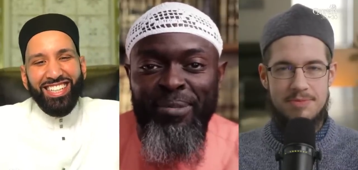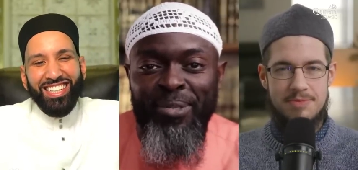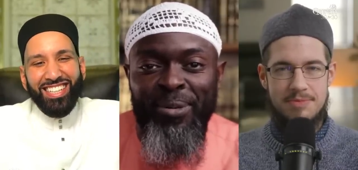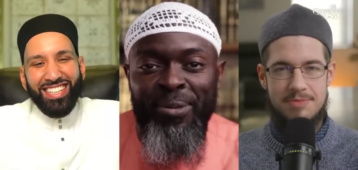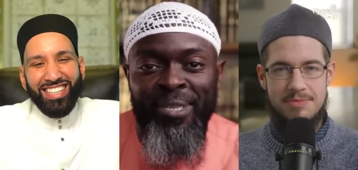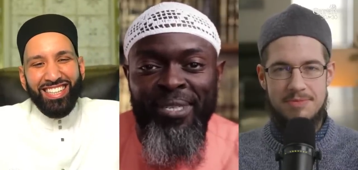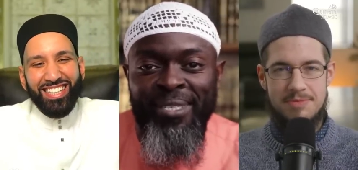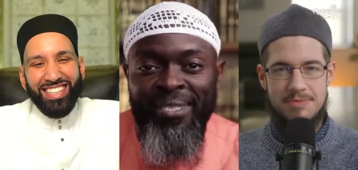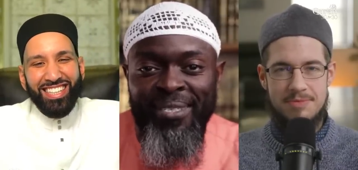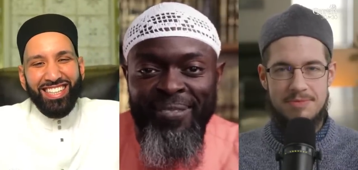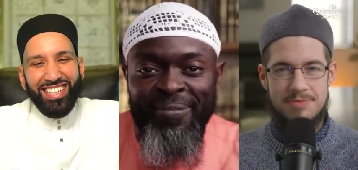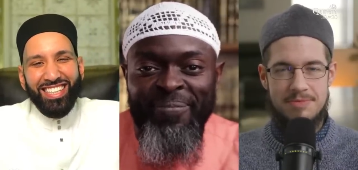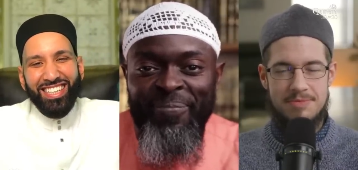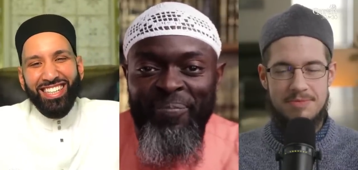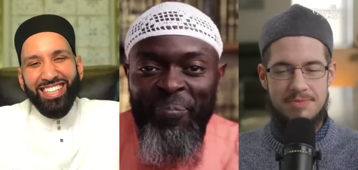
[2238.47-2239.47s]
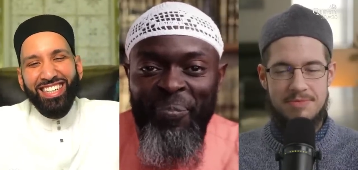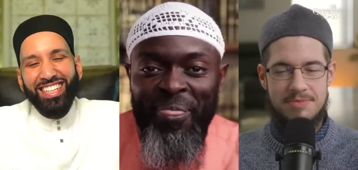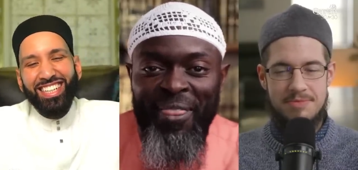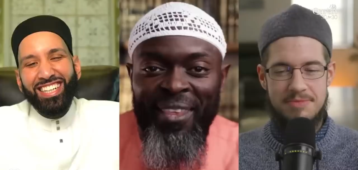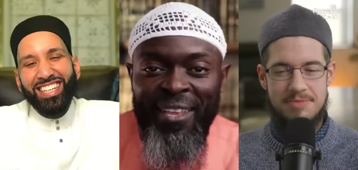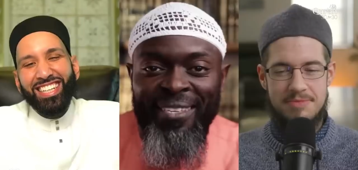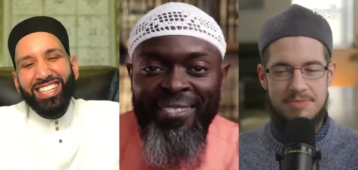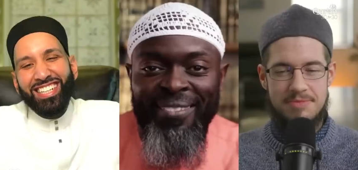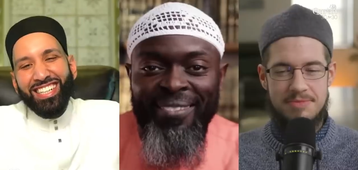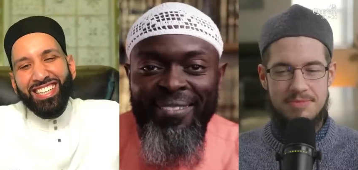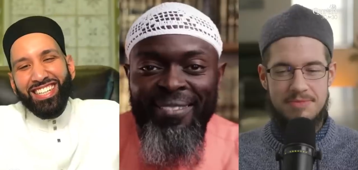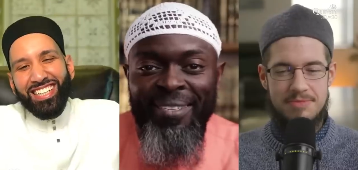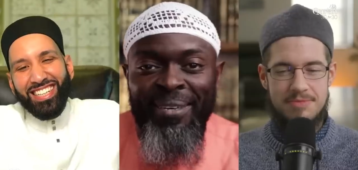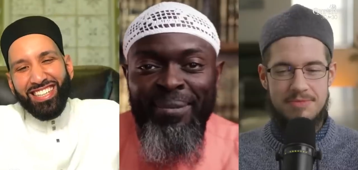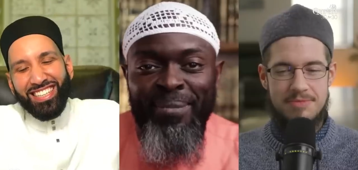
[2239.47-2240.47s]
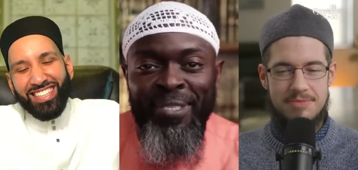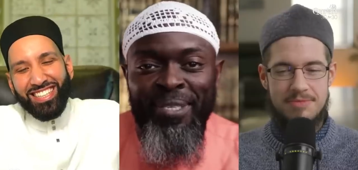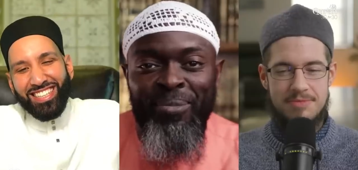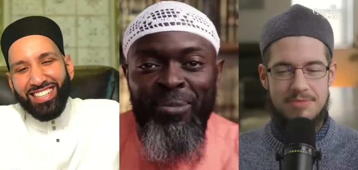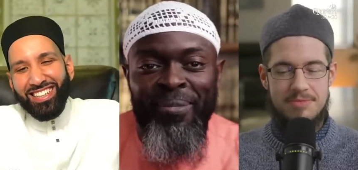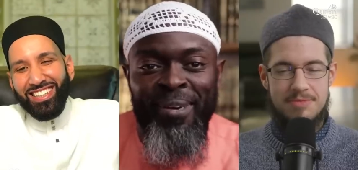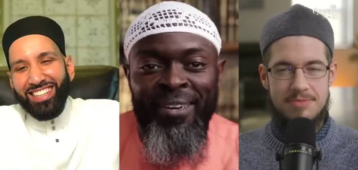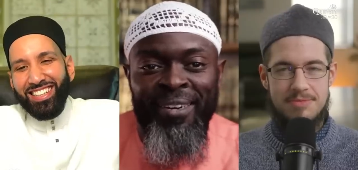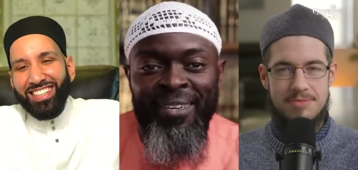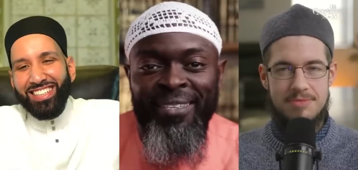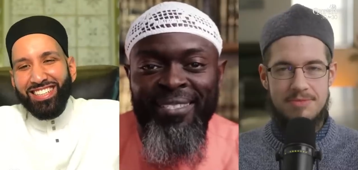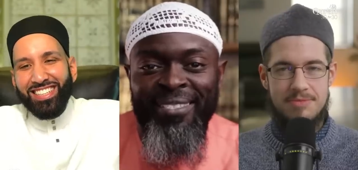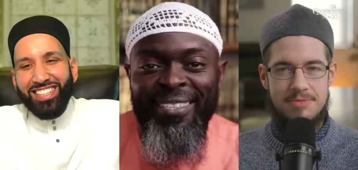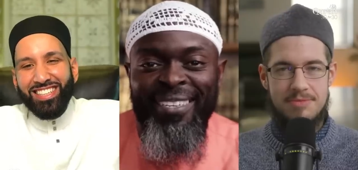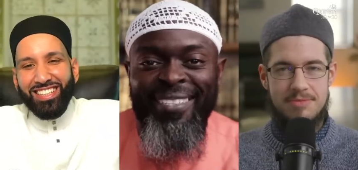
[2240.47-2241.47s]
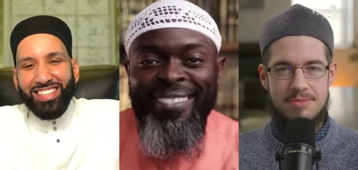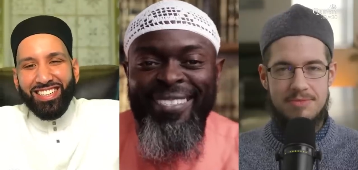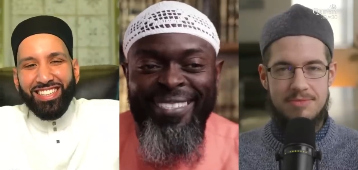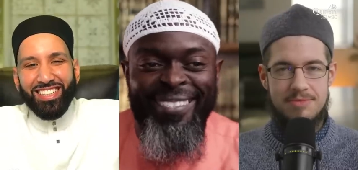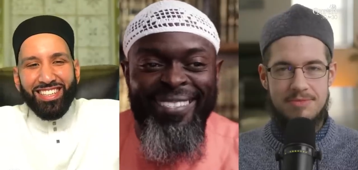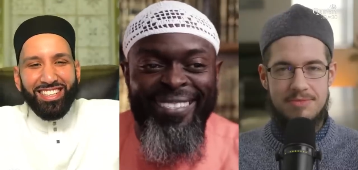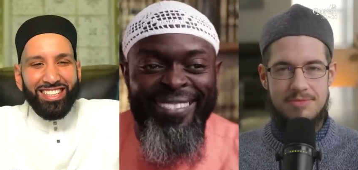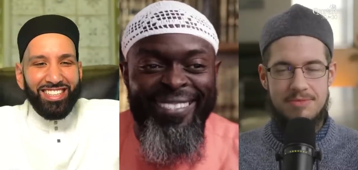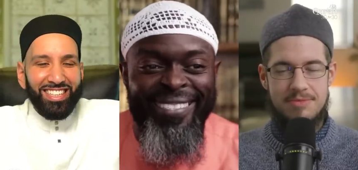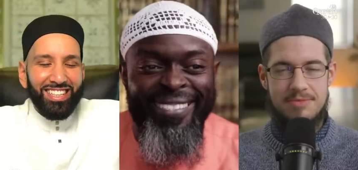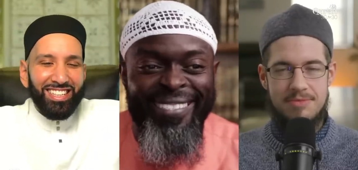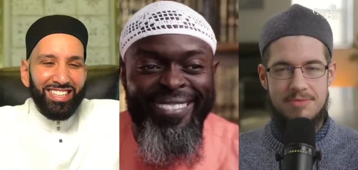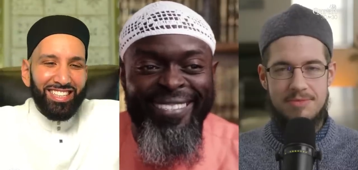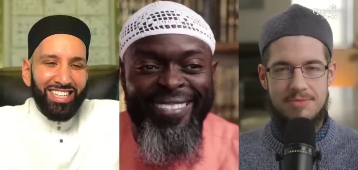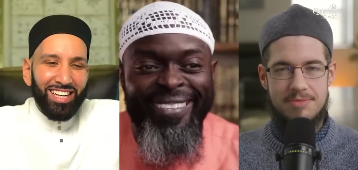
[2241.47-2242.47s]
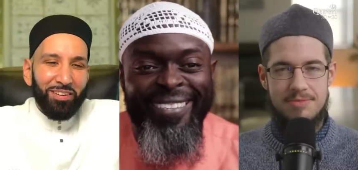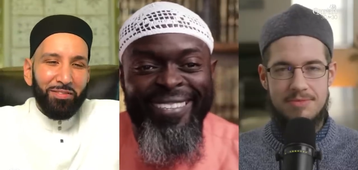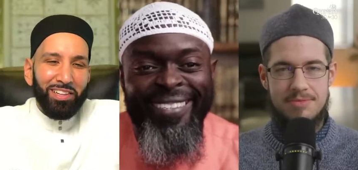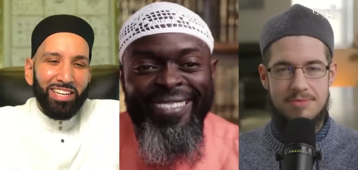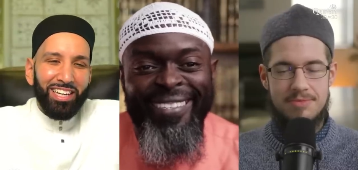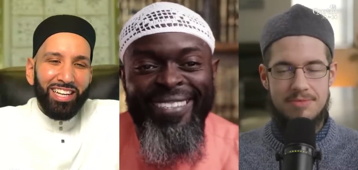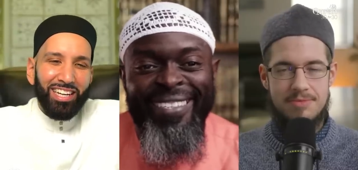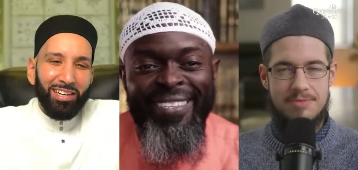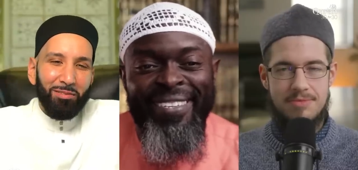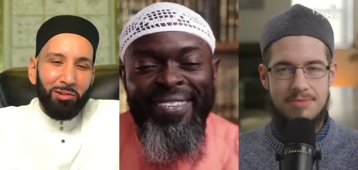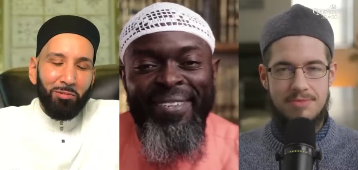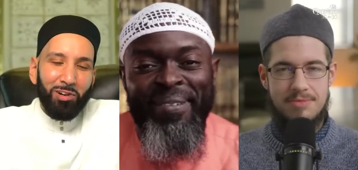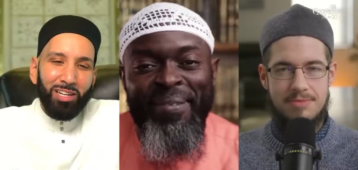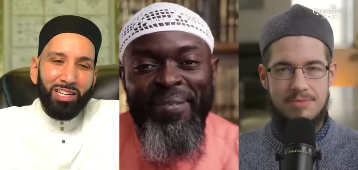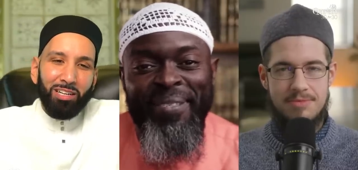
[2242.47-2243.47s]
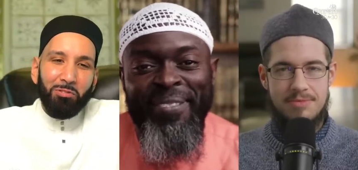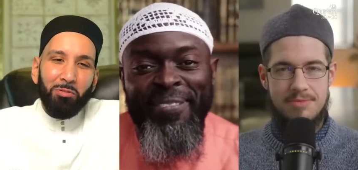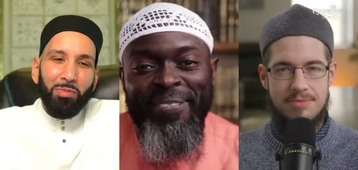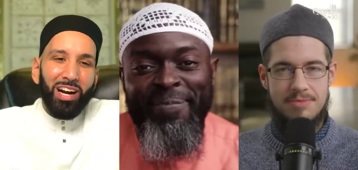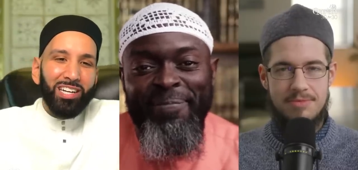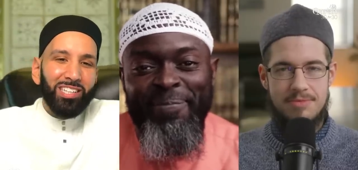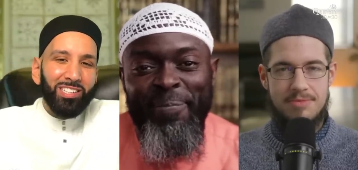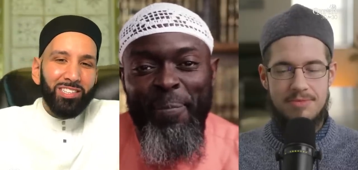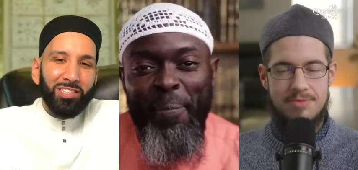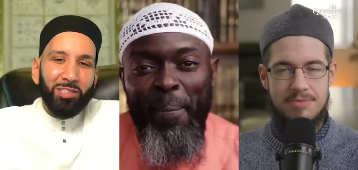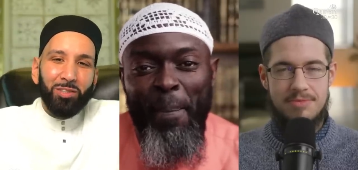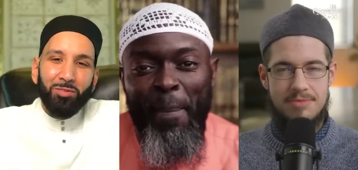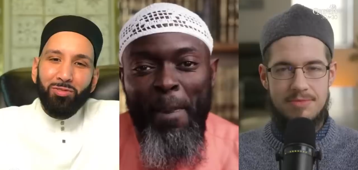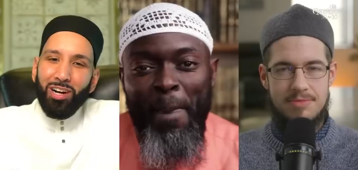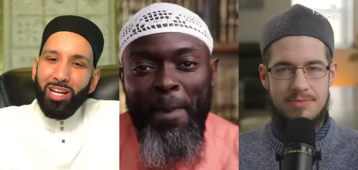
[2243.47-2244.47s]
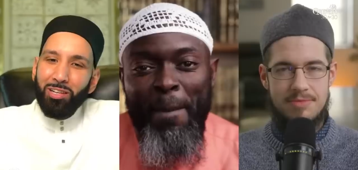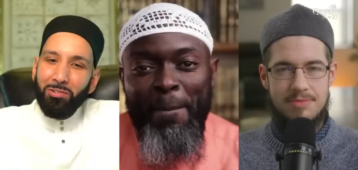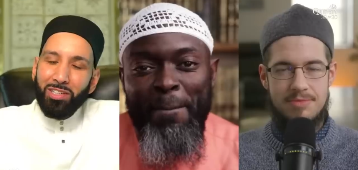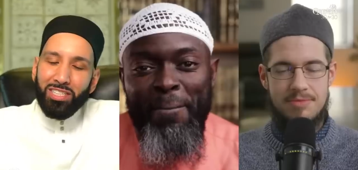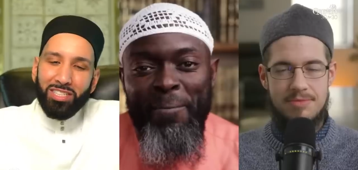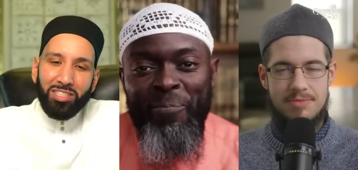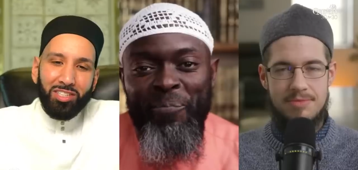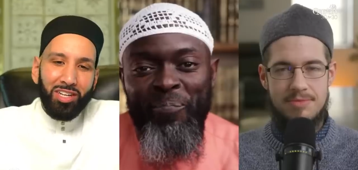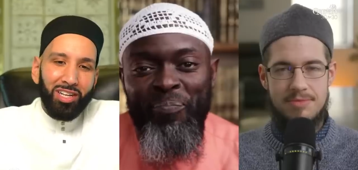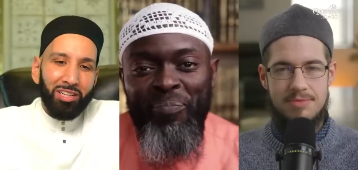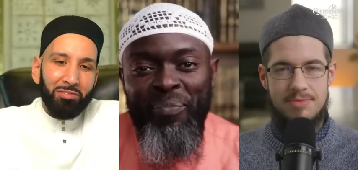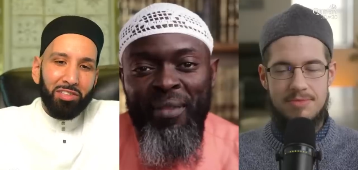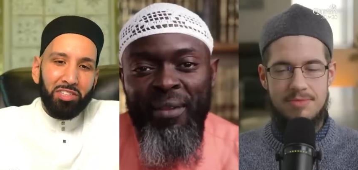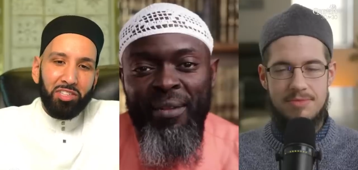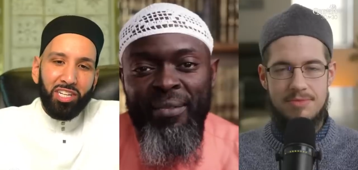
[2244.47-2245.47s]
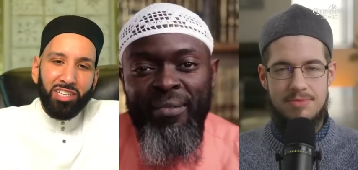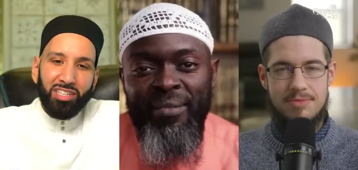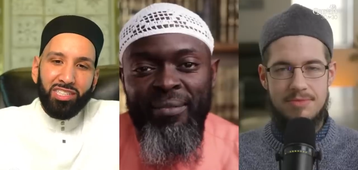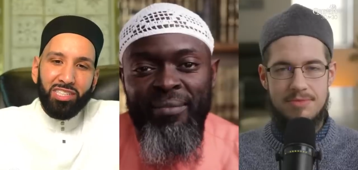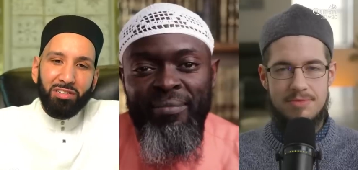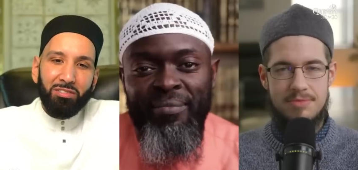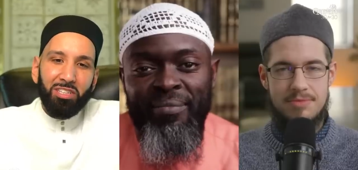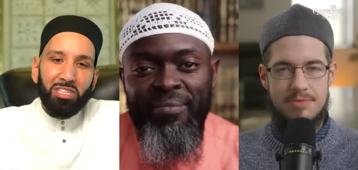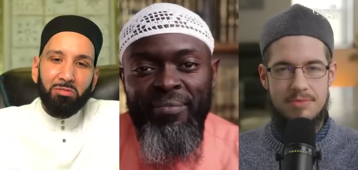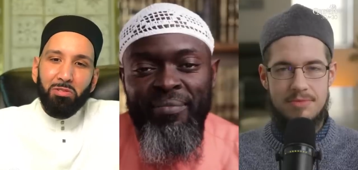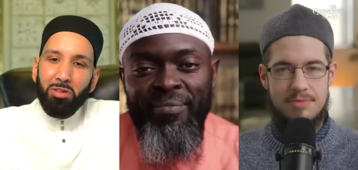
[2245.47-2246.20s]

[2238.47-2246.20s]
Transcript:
Speaker 1: stories.
Speaker 2: Allow him to zip about it. Jazakallah everyone. Reminder to follow us, inshallah, with the Jannah series